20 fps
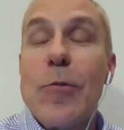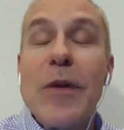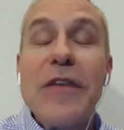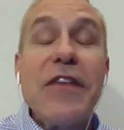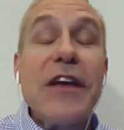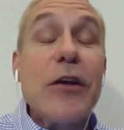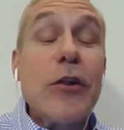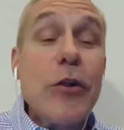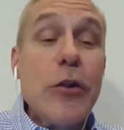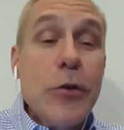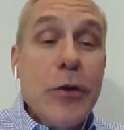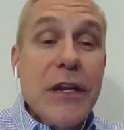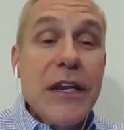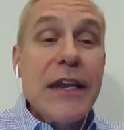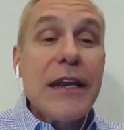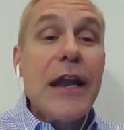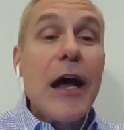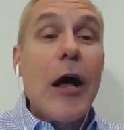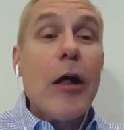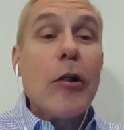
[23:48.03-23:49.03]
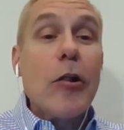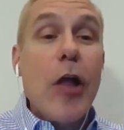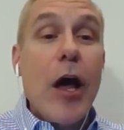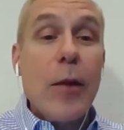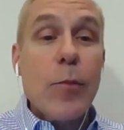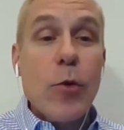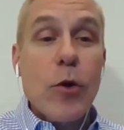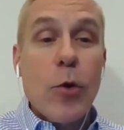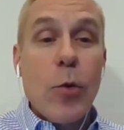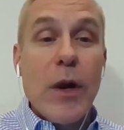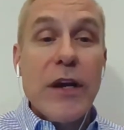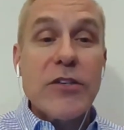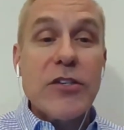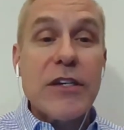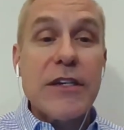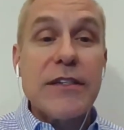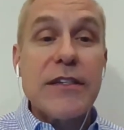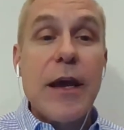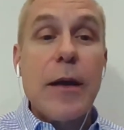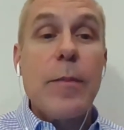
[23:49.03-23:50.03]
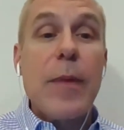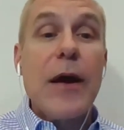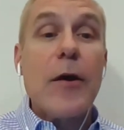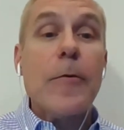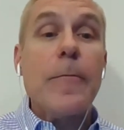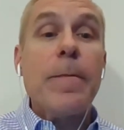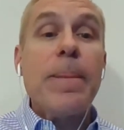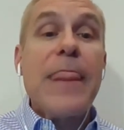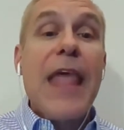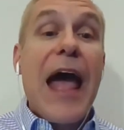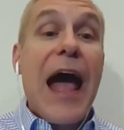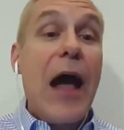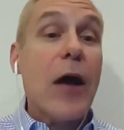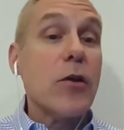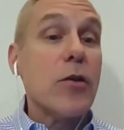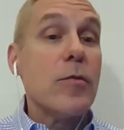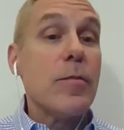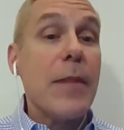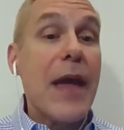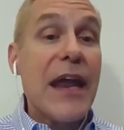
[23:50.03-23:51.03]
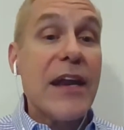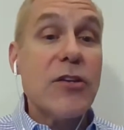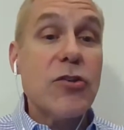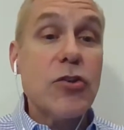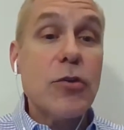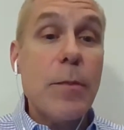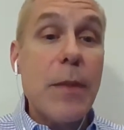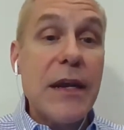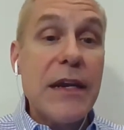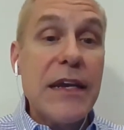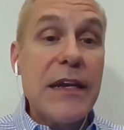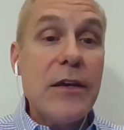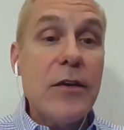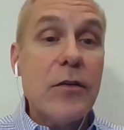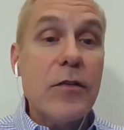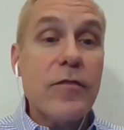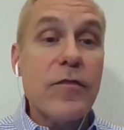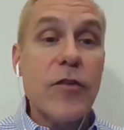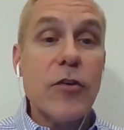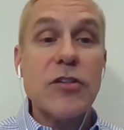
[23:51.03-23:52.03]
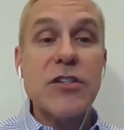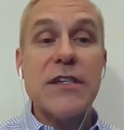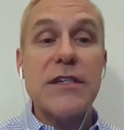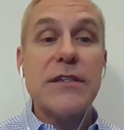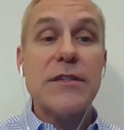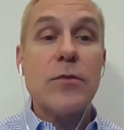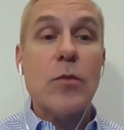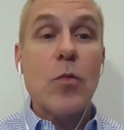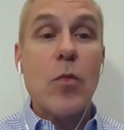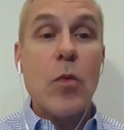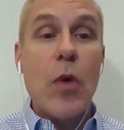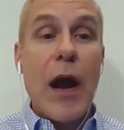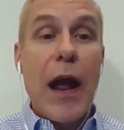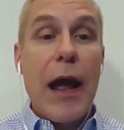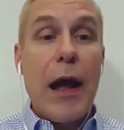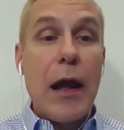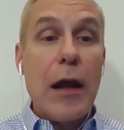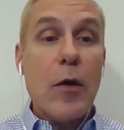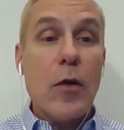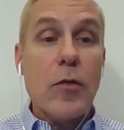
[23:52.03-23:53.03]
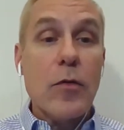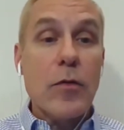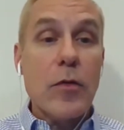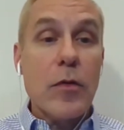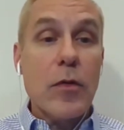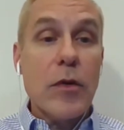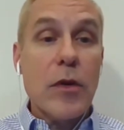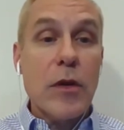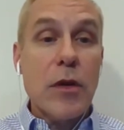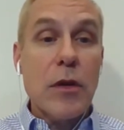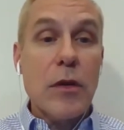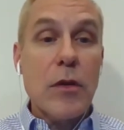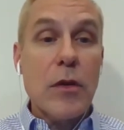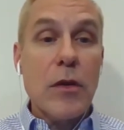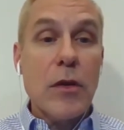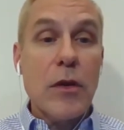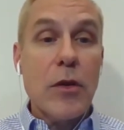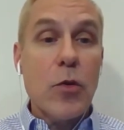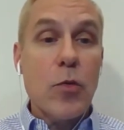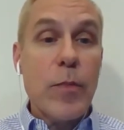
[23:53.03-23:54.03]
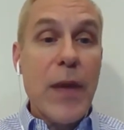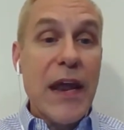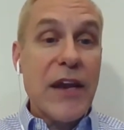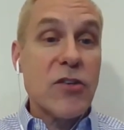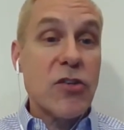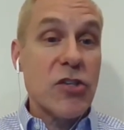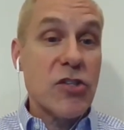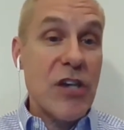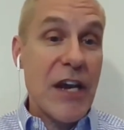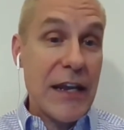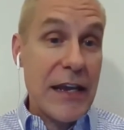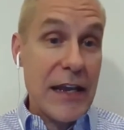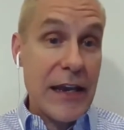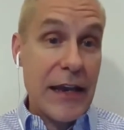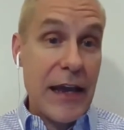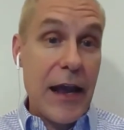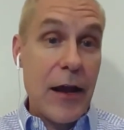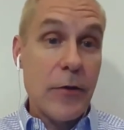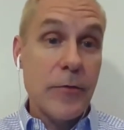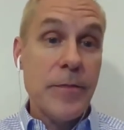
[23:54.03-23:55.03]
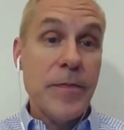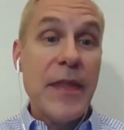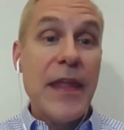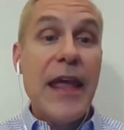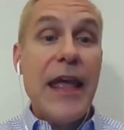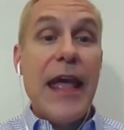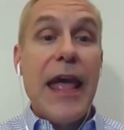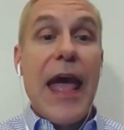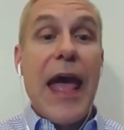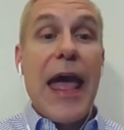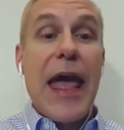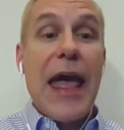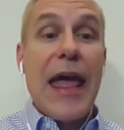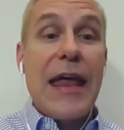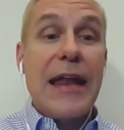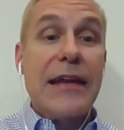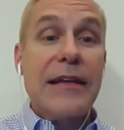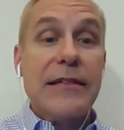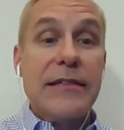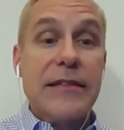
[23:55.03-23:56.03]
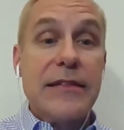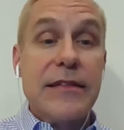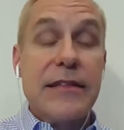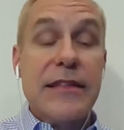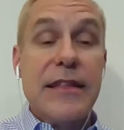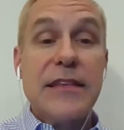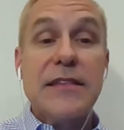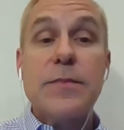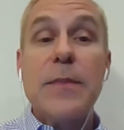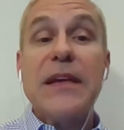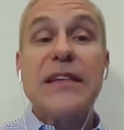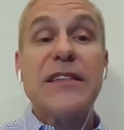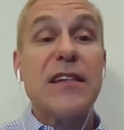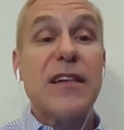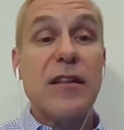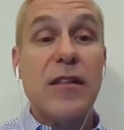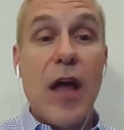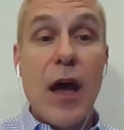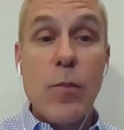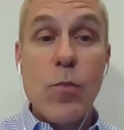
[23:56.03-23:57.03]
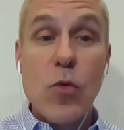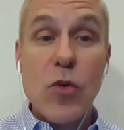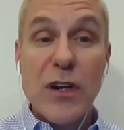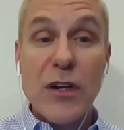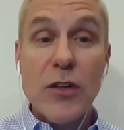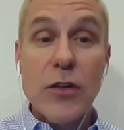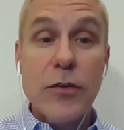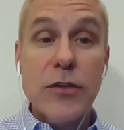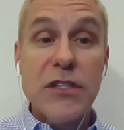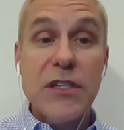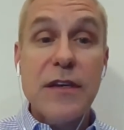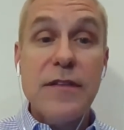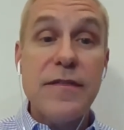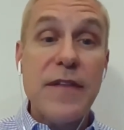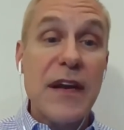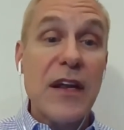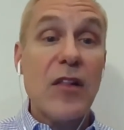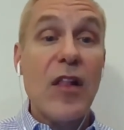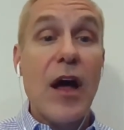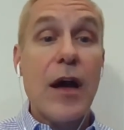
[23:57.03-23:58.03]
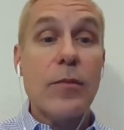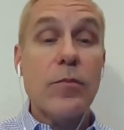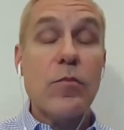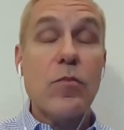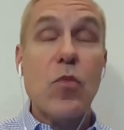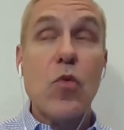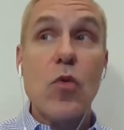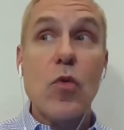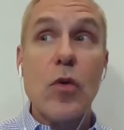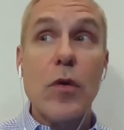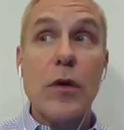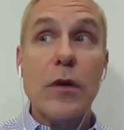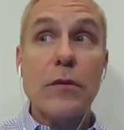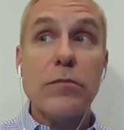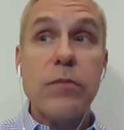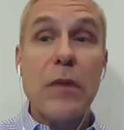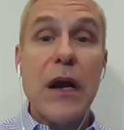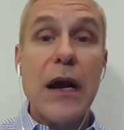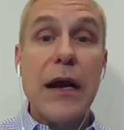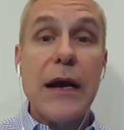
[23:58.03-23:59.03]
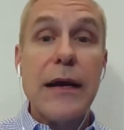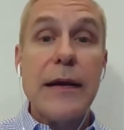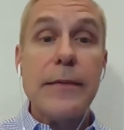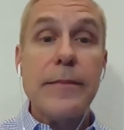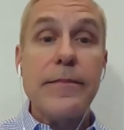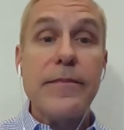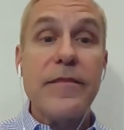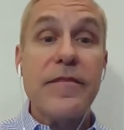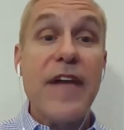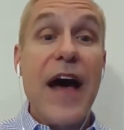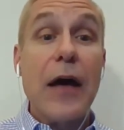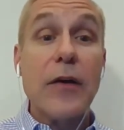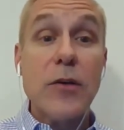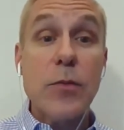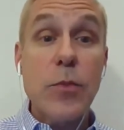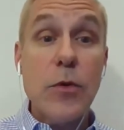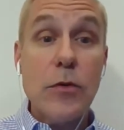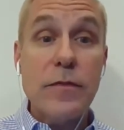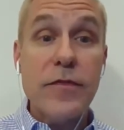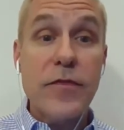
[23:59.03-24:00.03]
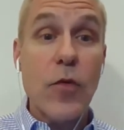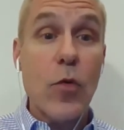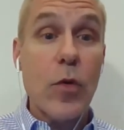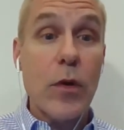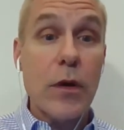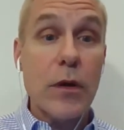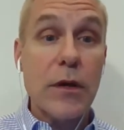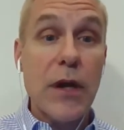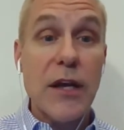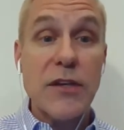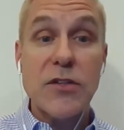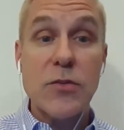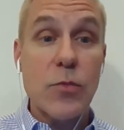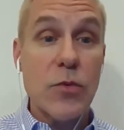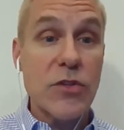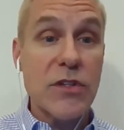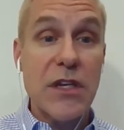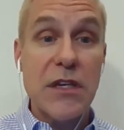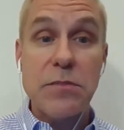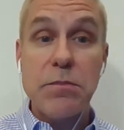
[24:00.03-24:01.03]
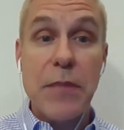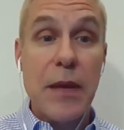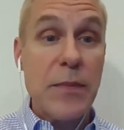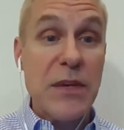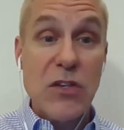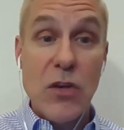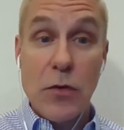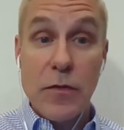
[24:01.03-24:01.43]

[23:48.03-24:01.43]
we've included a lot more questions about how you manage your money versus how you manage a checking account. And this makes it a lot more inclusive and a lot more valuable for customers that maybe